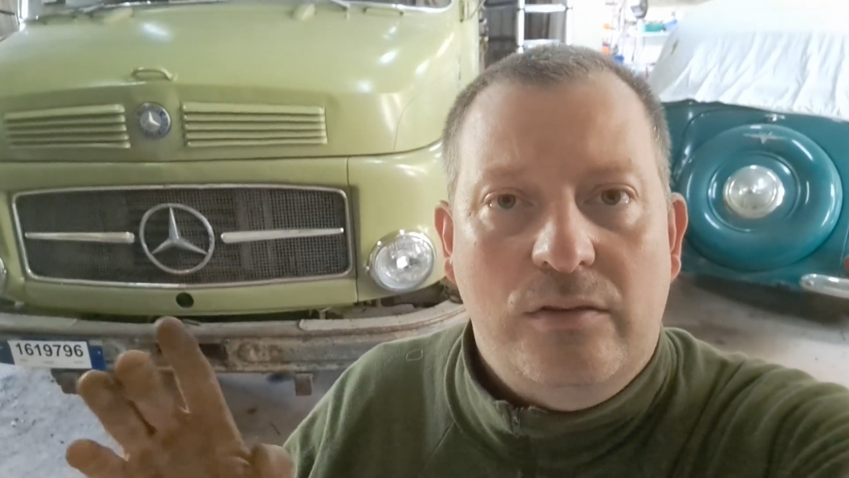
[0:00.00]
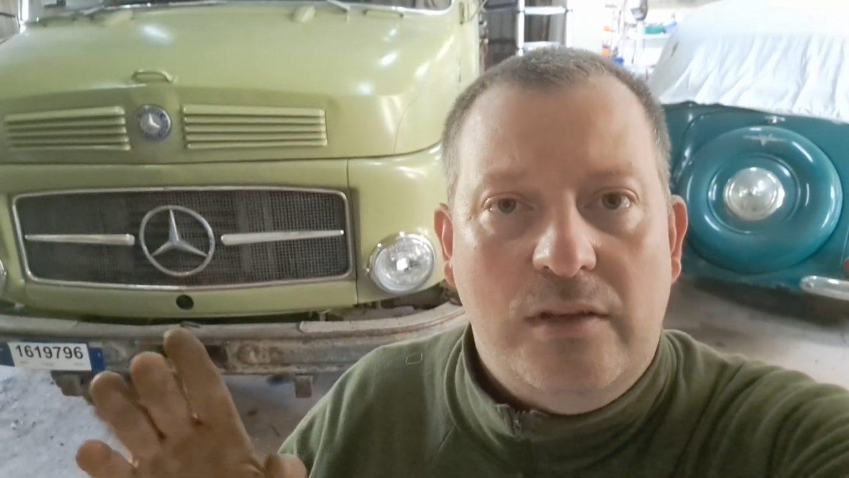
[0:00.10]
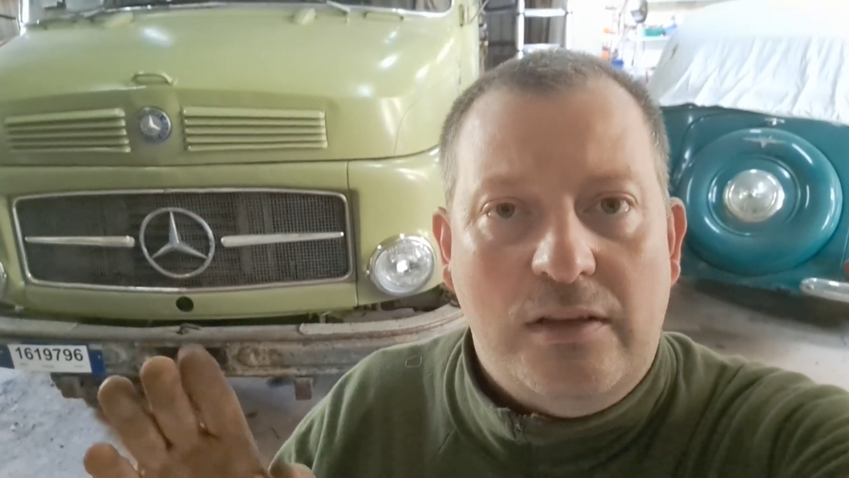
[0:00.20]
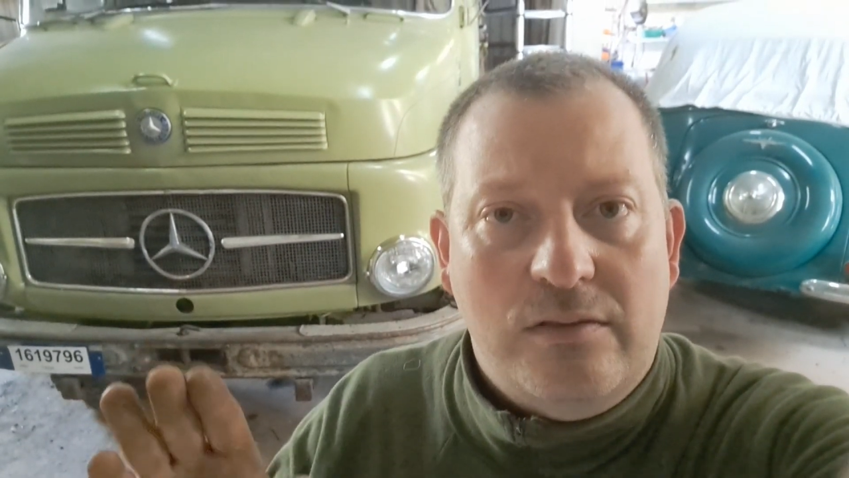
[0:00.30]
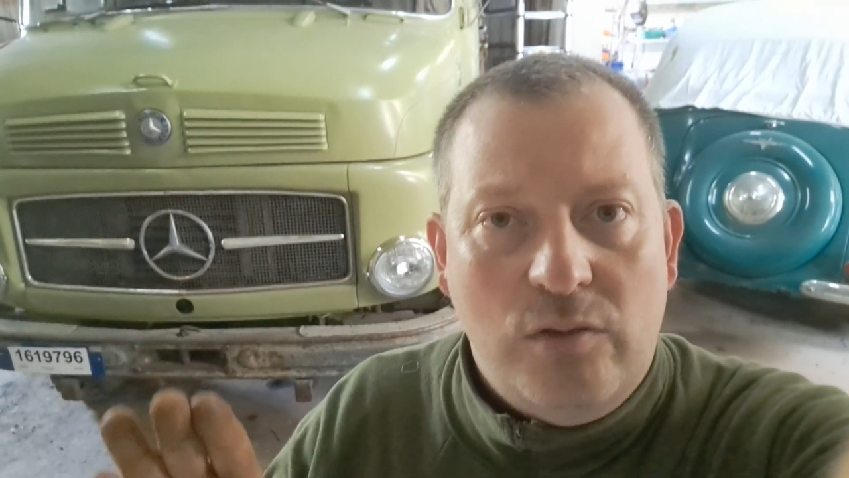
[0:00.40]

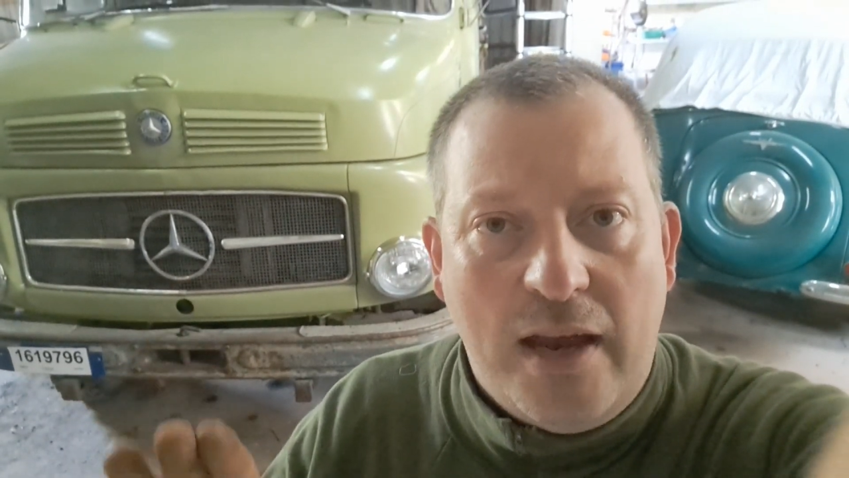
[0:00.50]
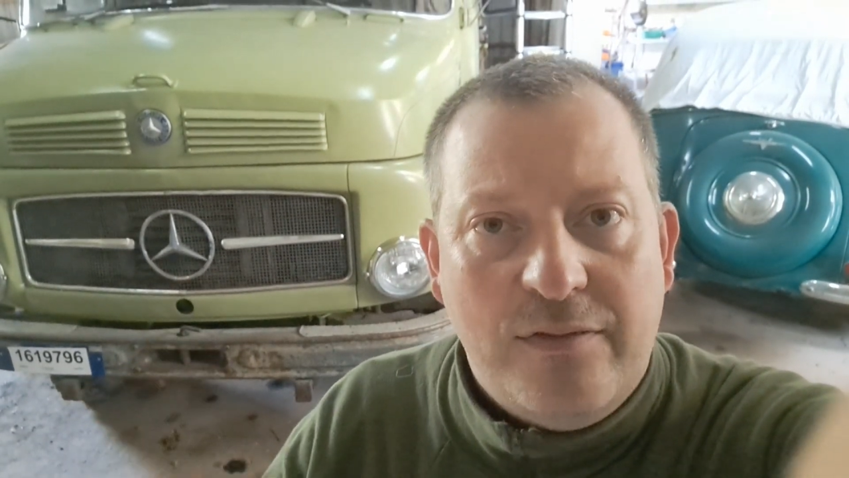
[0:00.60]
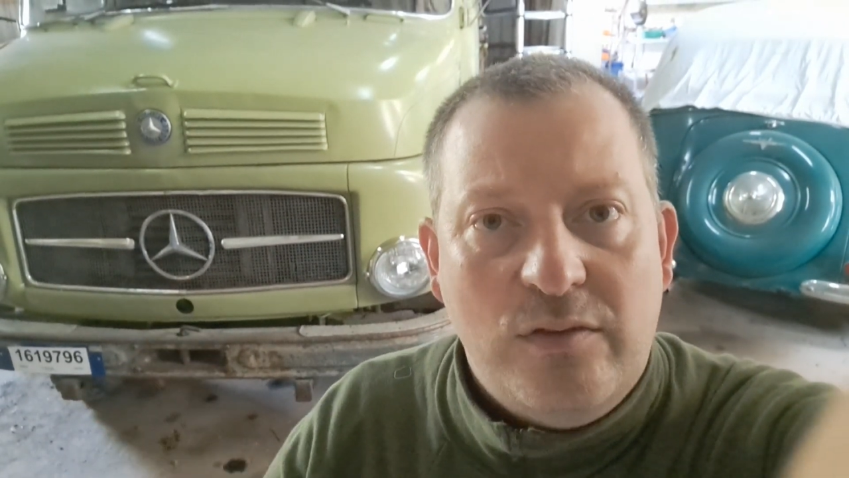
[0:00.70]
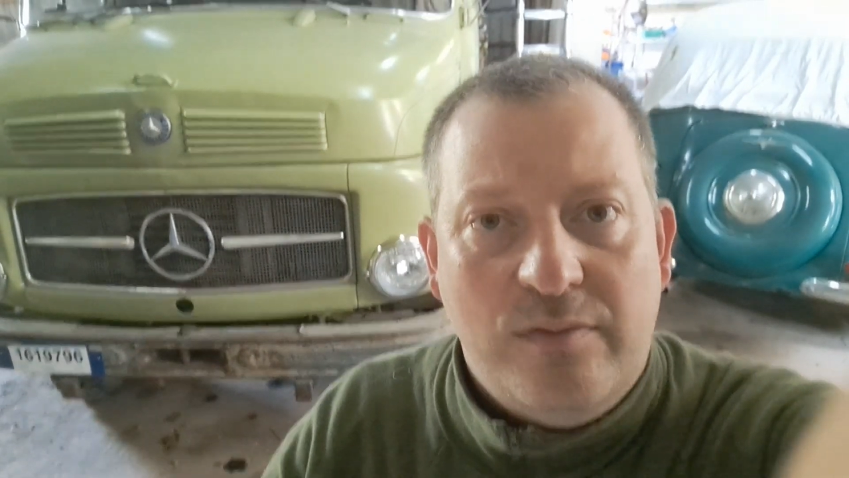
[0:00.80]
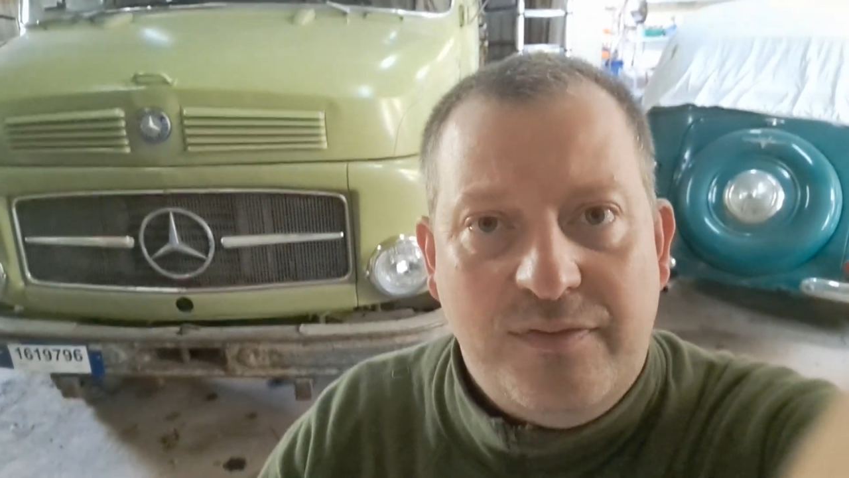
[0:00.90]
that you
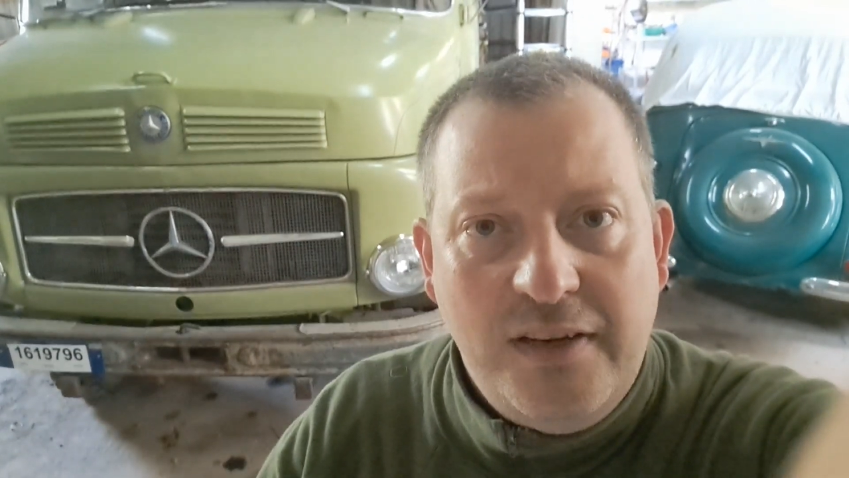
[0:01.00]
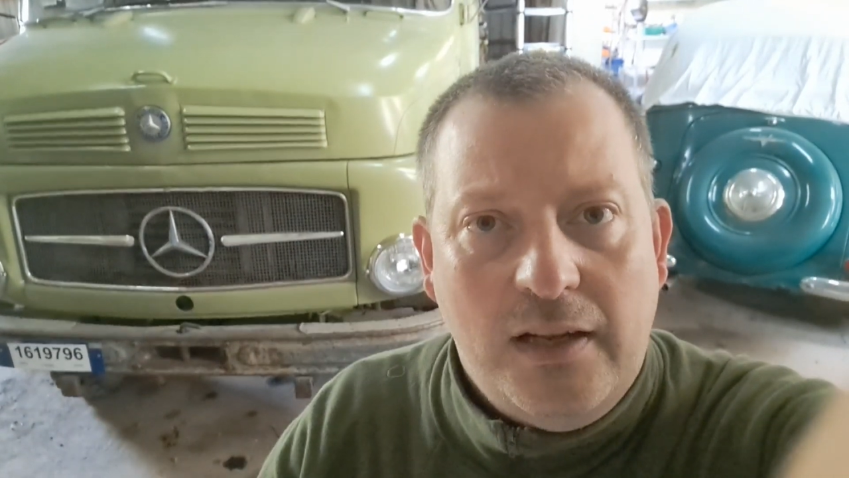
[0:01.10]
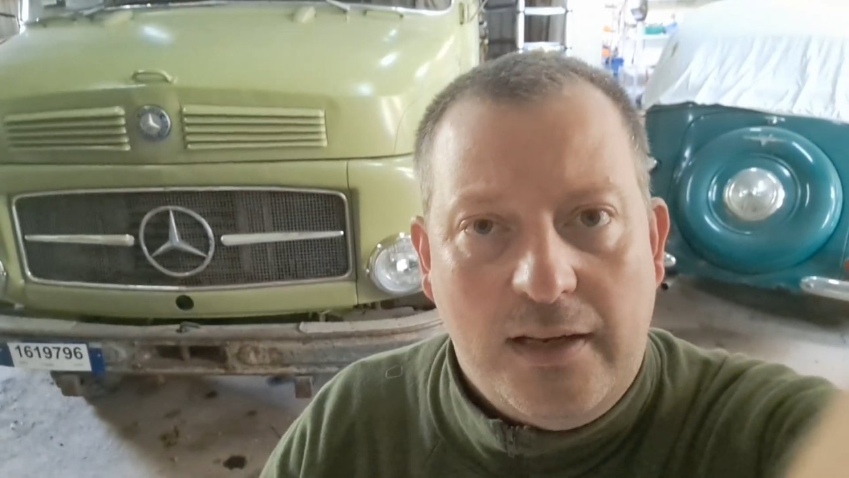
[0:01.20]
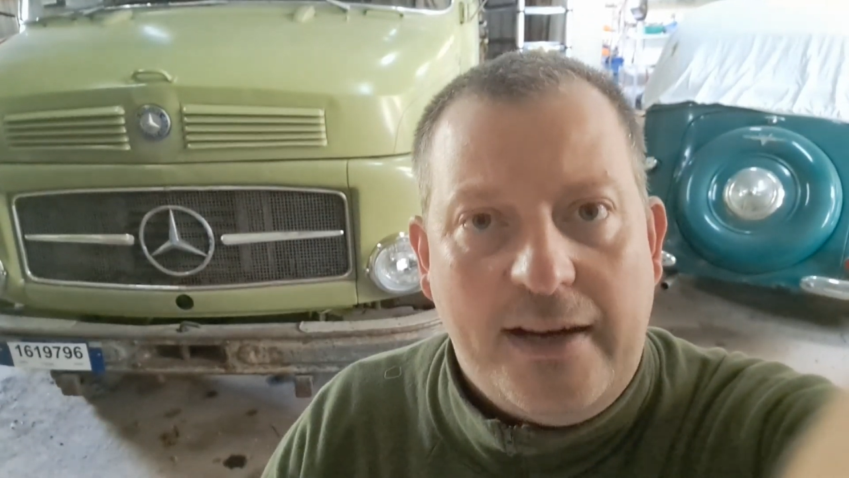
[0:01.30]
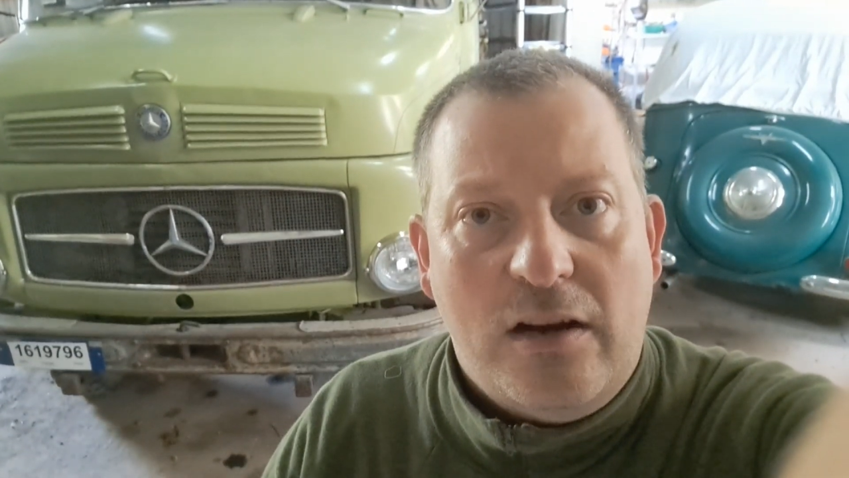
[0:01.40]
have to feel
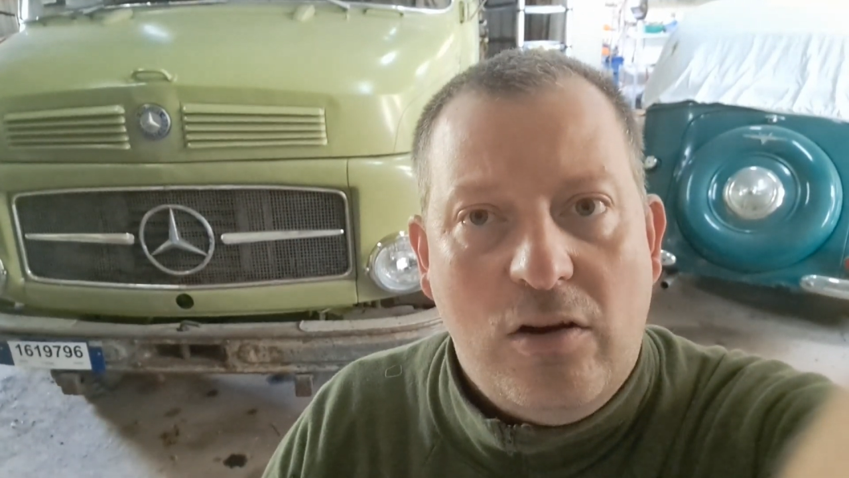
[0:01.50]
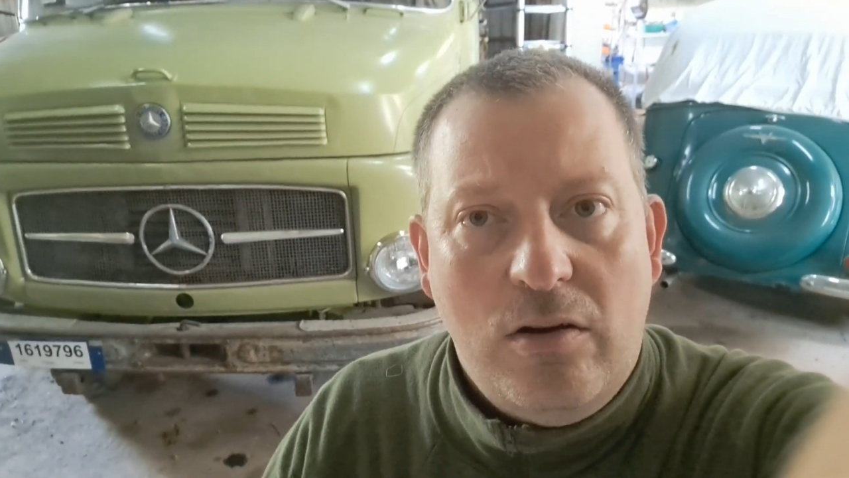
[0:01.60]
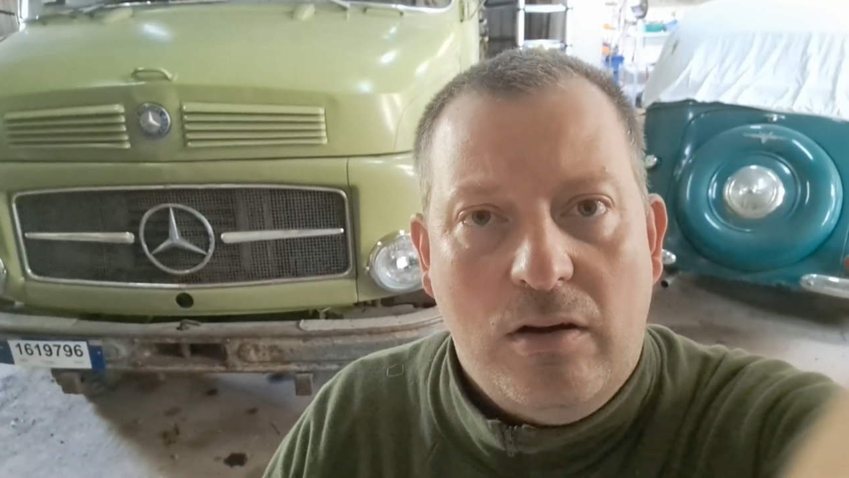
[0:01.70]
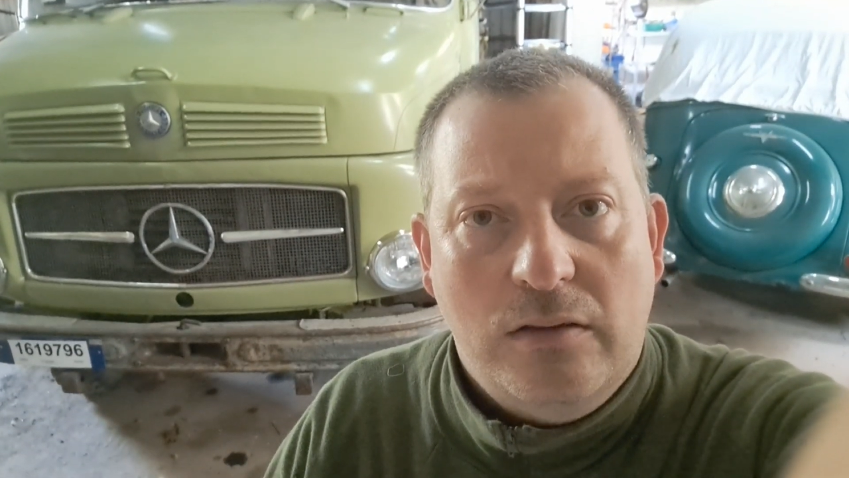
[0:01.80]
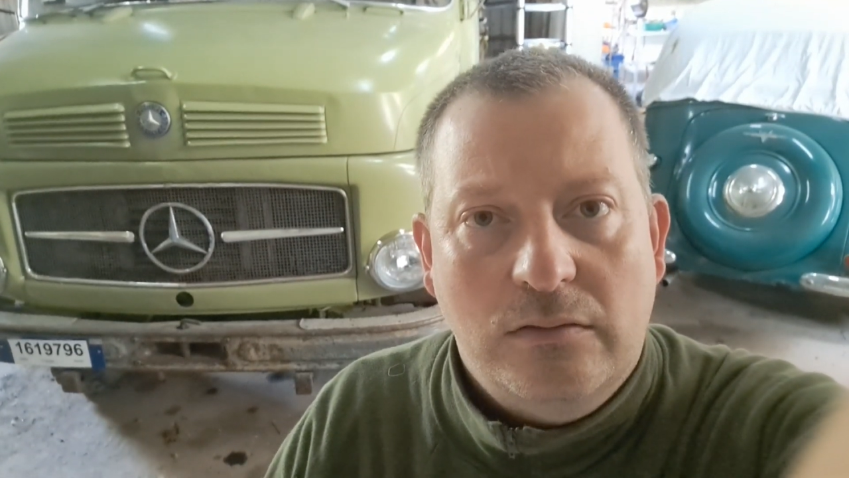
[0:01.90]
it like a
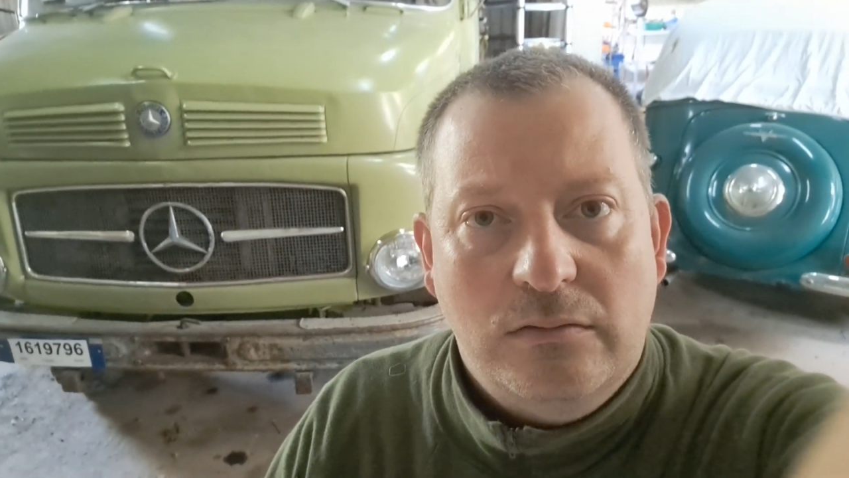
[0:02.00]
car.